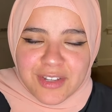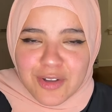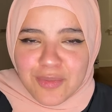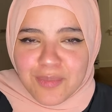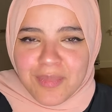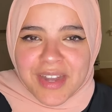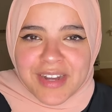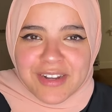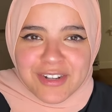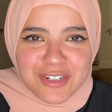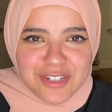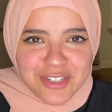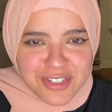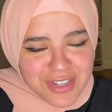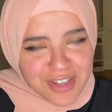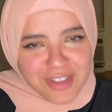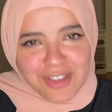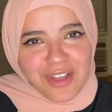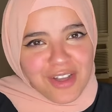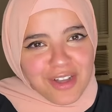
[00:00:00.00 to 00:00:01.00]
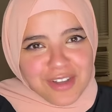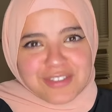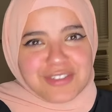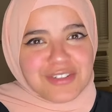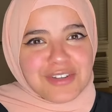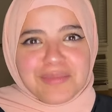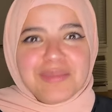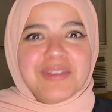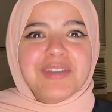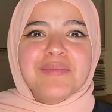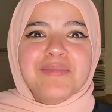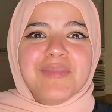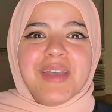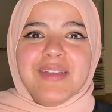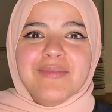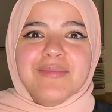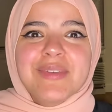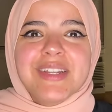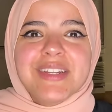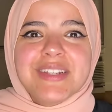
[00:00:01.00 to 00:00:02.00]
Your marriage is a long term
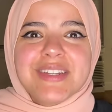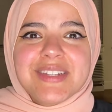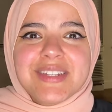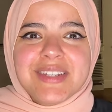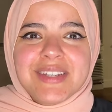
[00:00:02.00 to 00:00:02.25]
commitment.